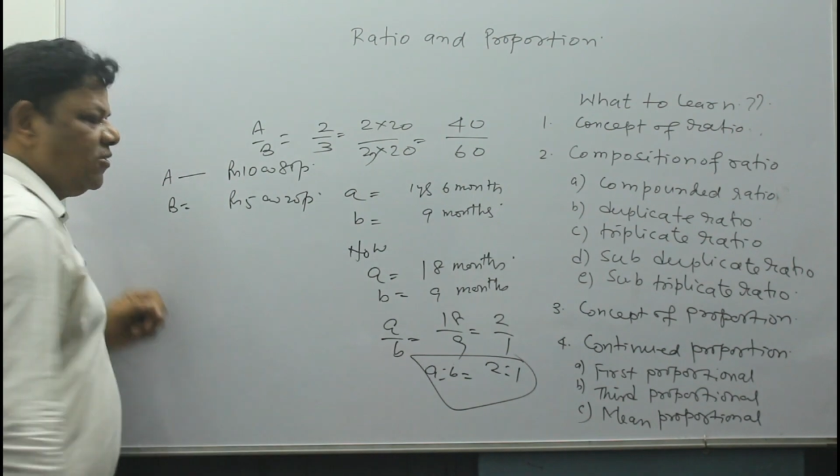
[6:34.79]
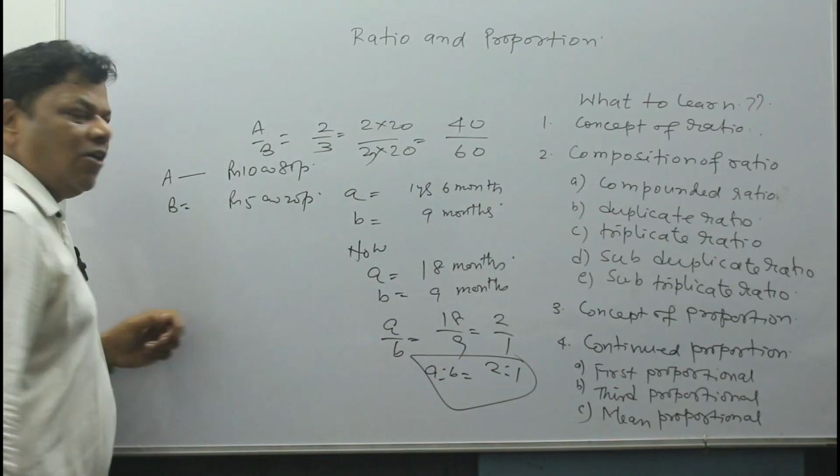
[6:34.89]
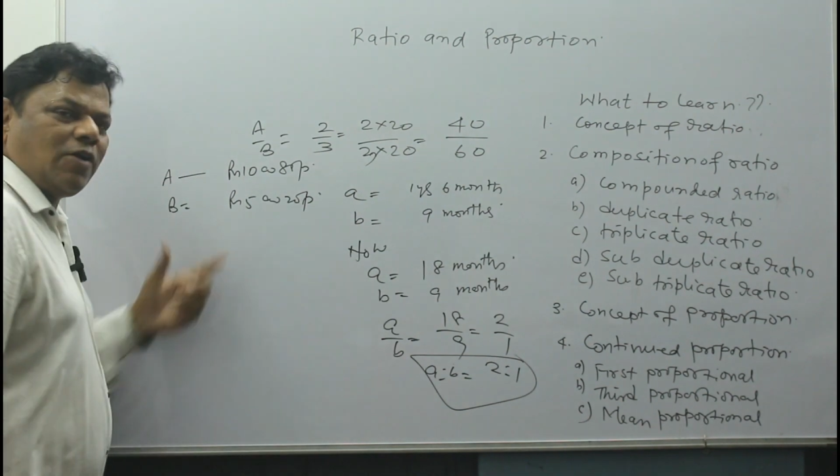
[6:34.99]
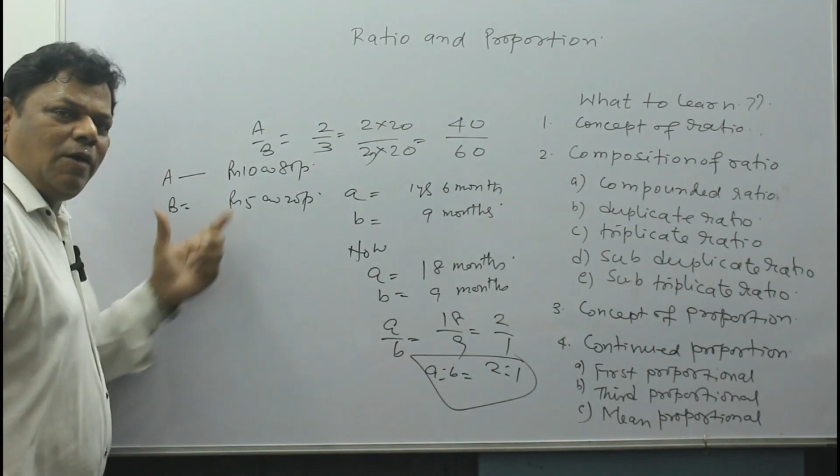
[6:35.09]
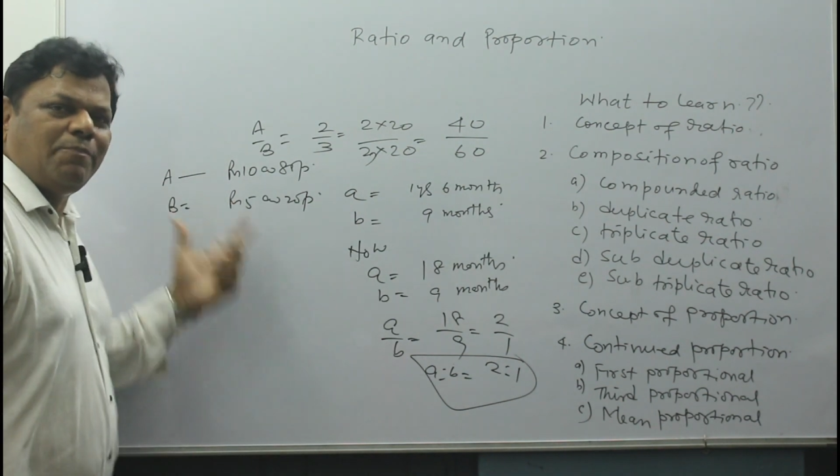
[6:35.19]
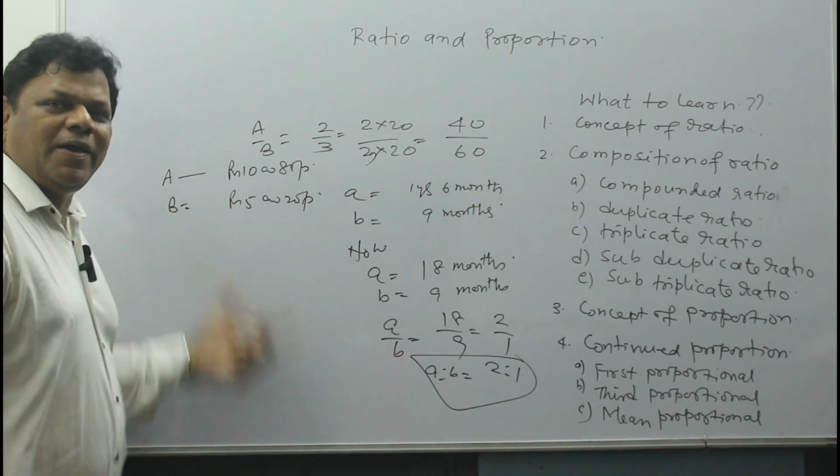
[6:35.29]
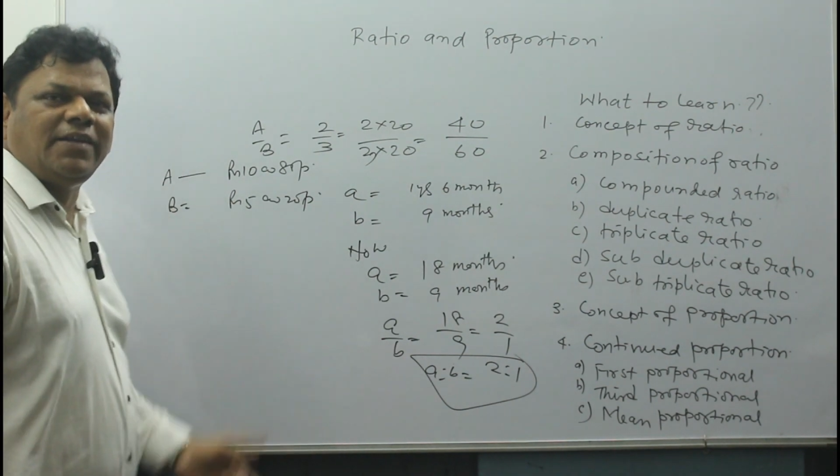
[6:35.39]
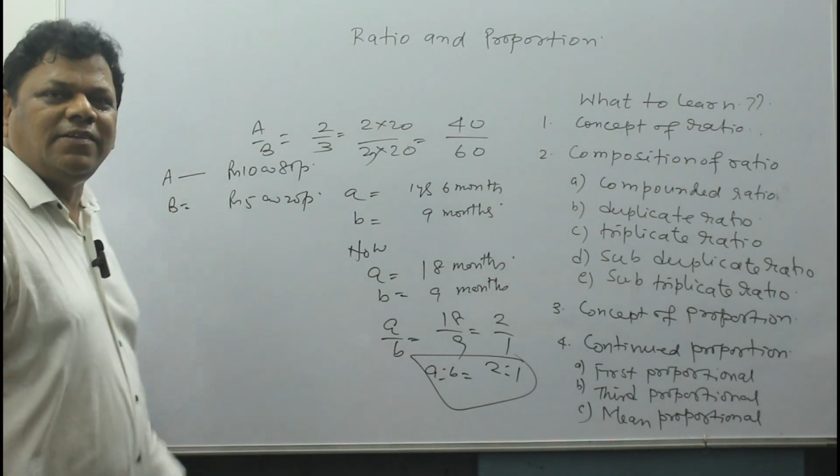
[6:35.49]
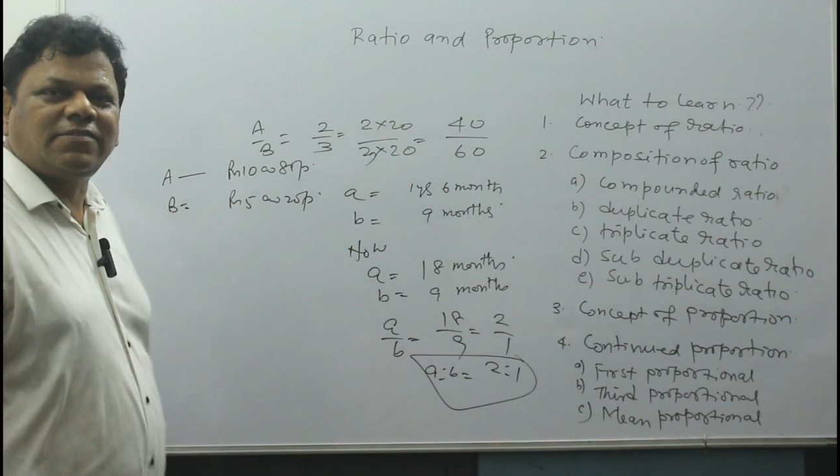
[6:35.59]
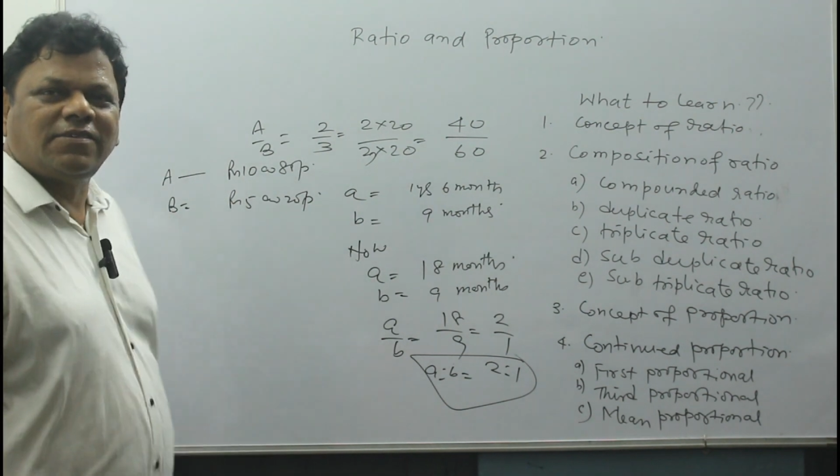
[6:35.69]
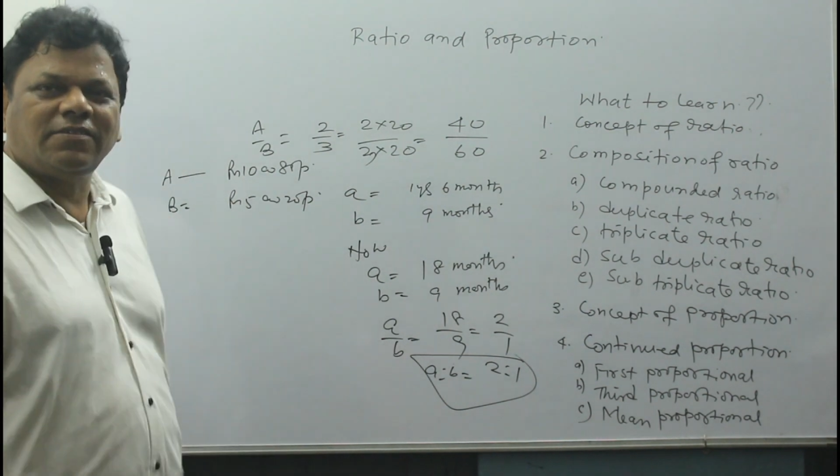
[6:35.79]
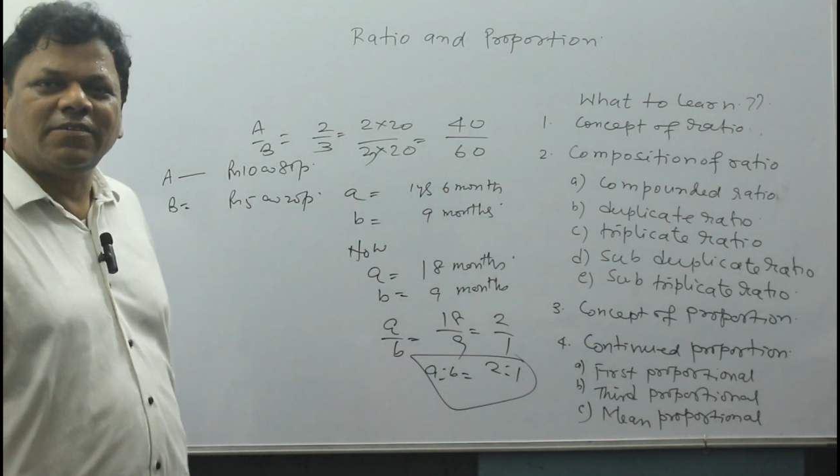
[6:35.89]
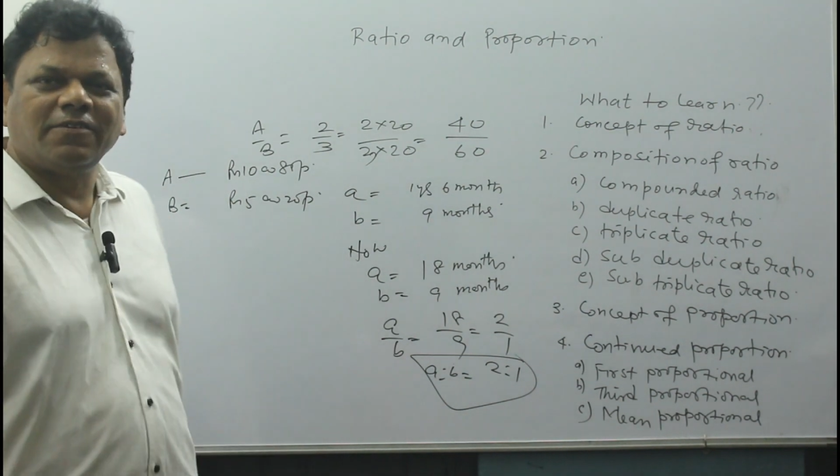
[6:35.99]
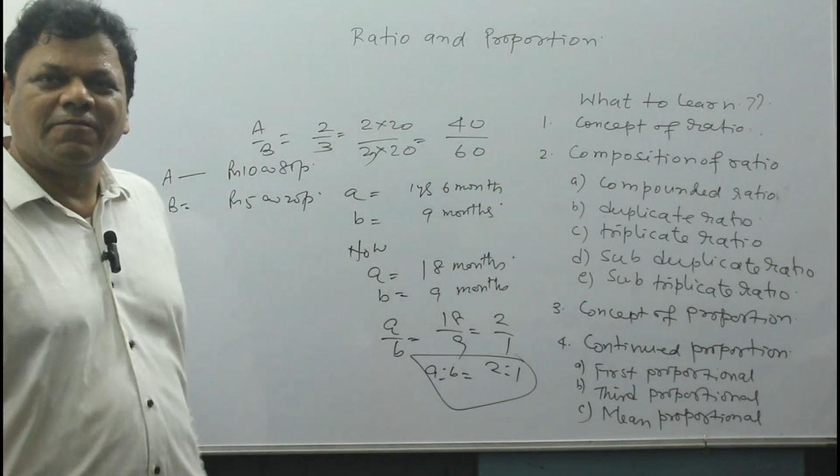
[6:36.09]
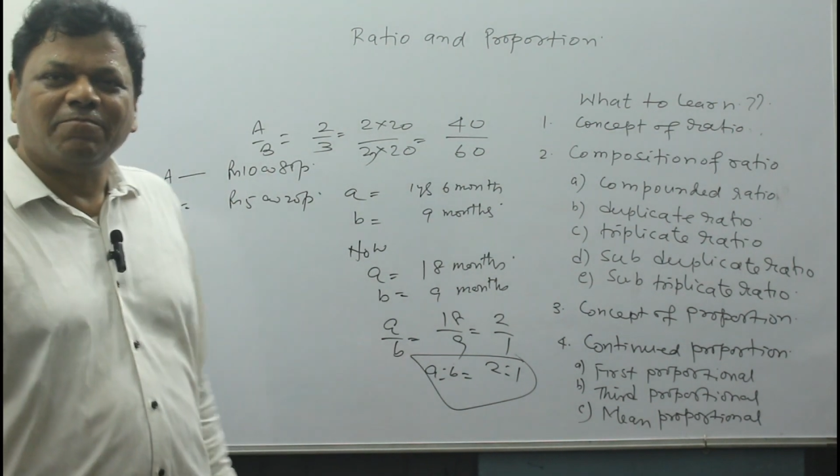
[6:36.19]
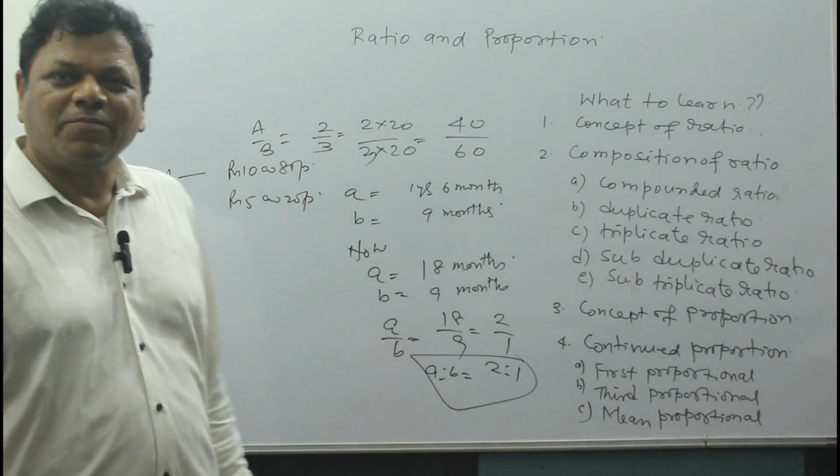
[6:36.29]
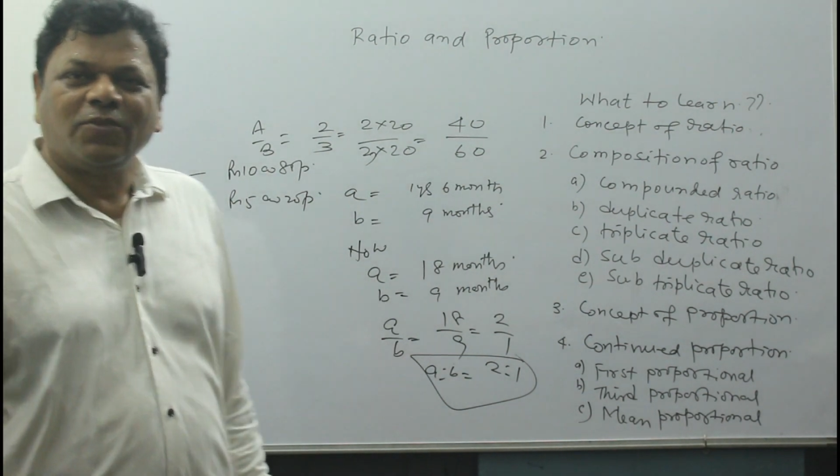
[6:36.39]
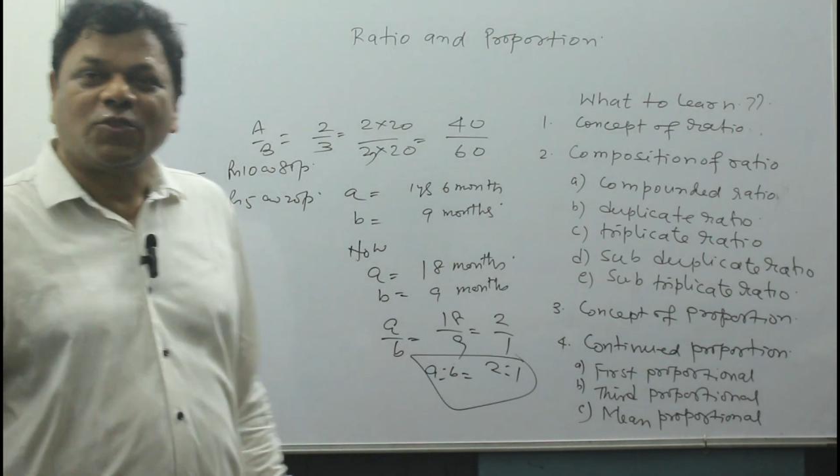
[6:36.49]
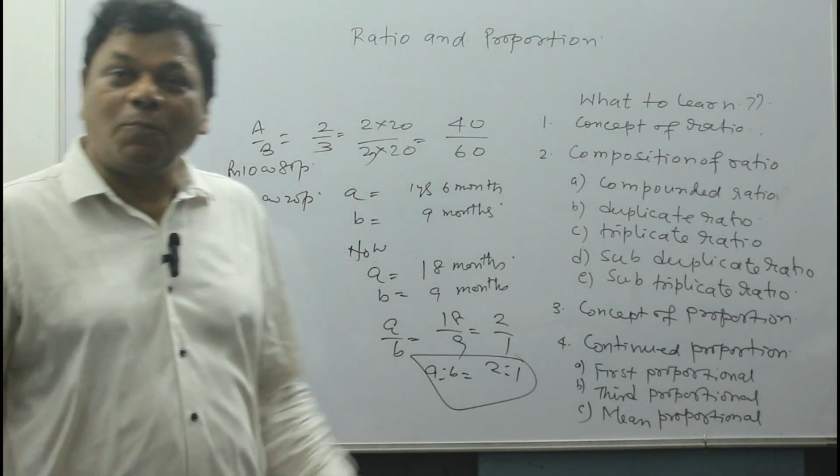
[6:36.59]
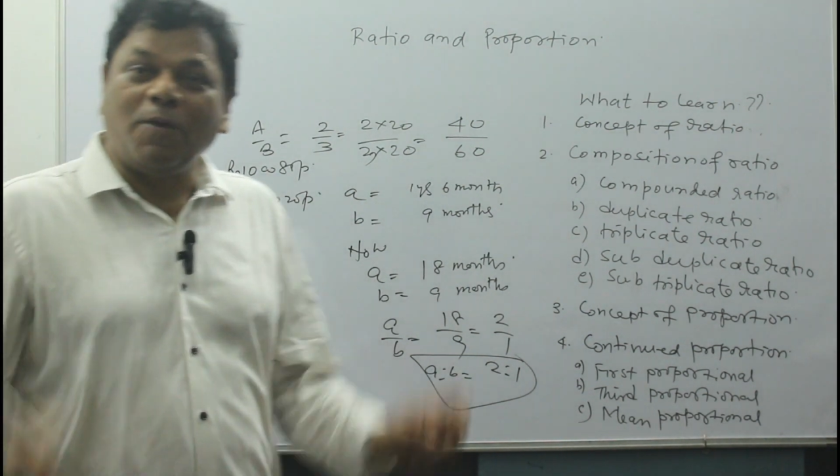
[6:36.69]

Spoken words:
Now compare it. So